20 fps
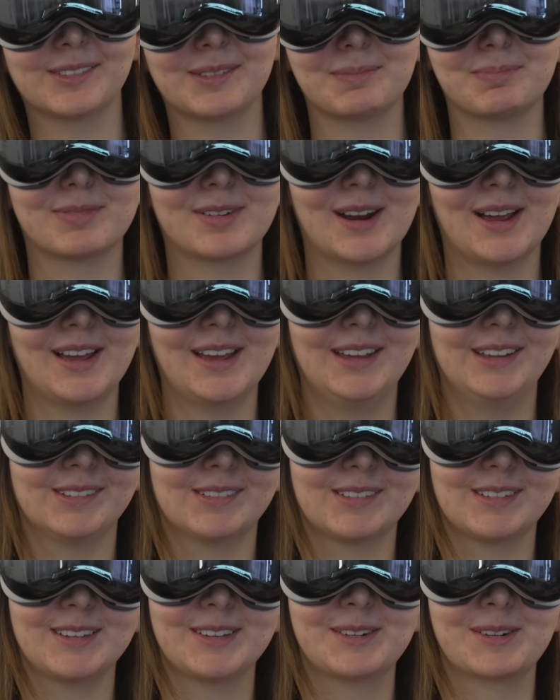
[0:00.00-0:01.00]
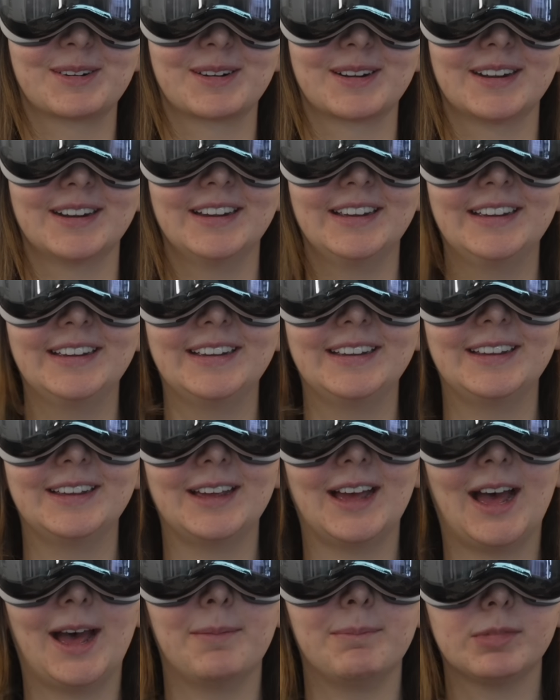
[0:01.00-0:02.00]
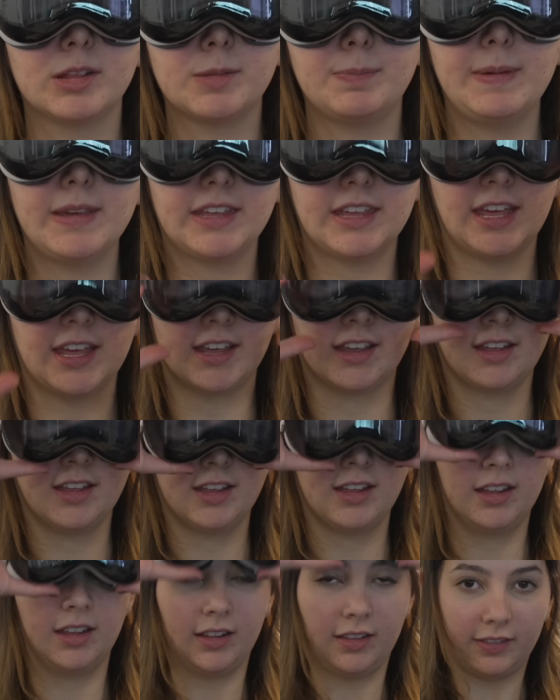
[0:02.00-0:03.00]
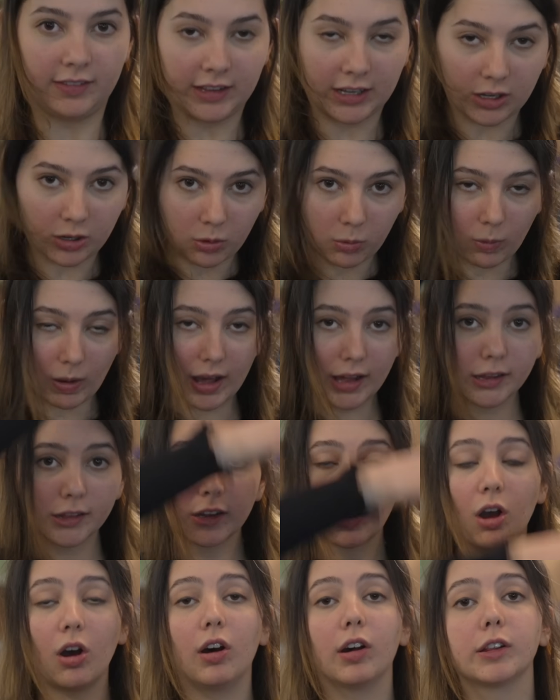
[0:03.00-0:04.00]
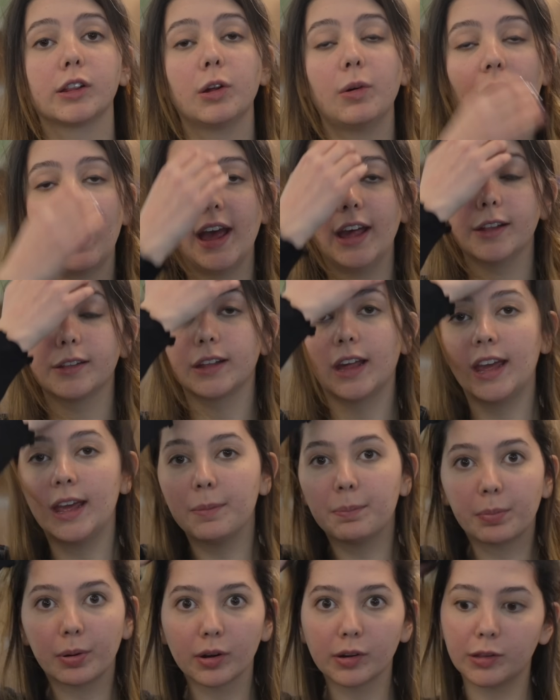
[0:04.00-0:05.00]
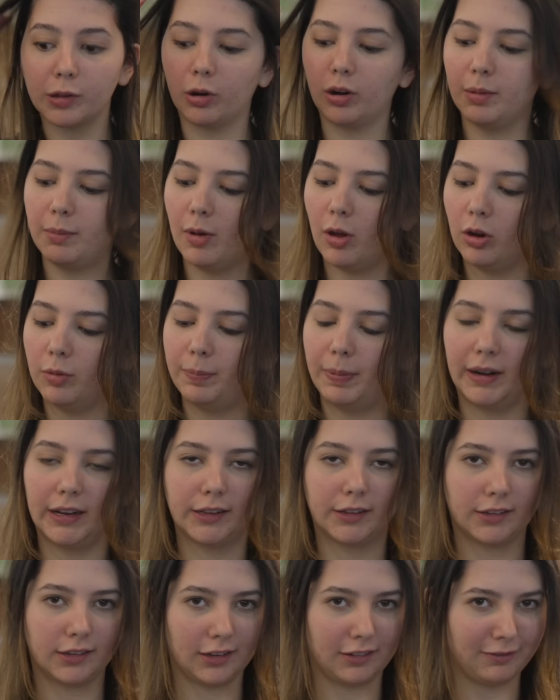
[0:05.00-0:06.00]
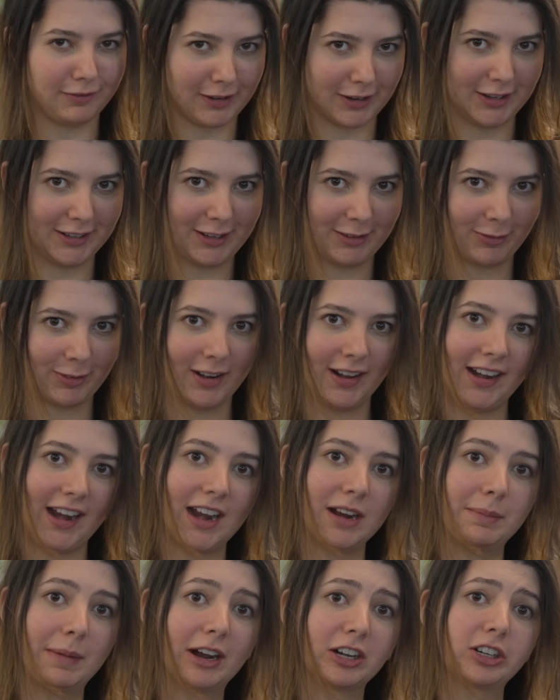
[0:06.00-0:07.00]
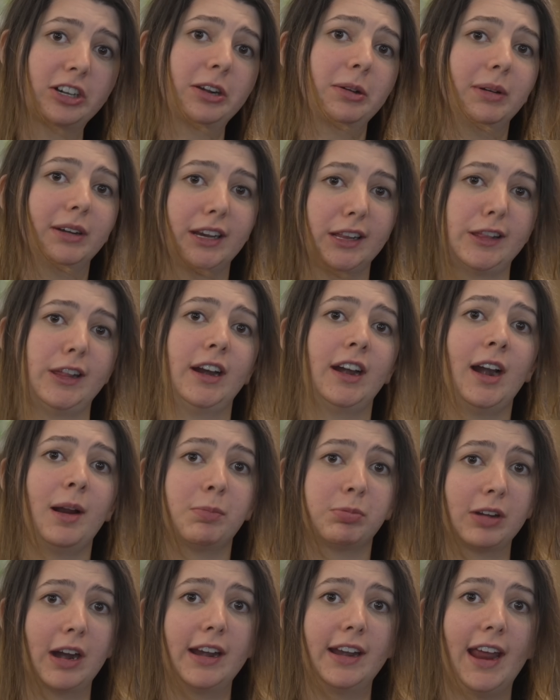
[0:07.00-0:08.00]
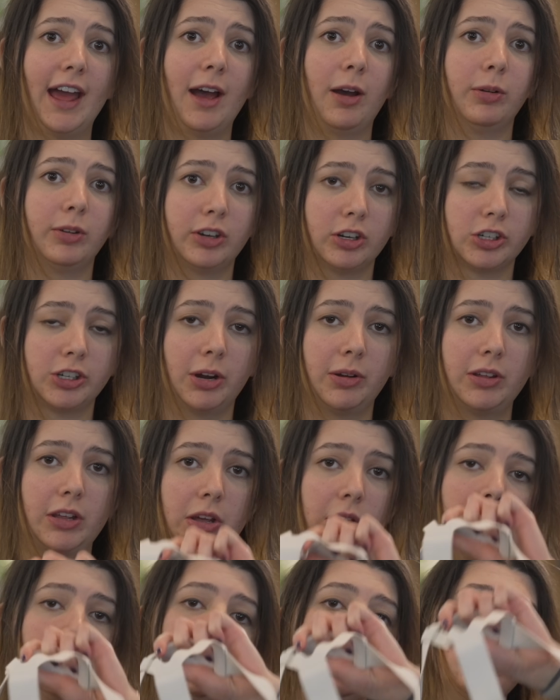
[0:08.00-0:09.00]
surprised, you're speaking. The Quest also has a persona mode, but it's very different, and I'm actually going to set it up right now to show you.